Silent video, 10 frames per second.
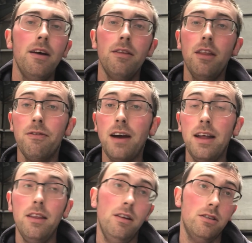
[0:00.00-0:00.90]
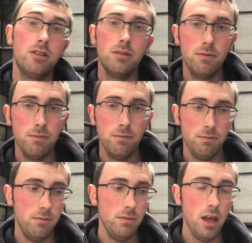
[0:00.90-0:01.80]
The fact that
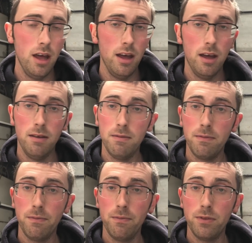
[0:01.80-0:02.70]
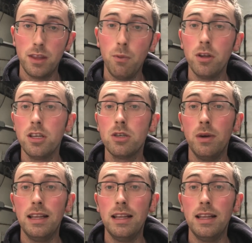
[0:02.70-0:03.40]
they want you to eat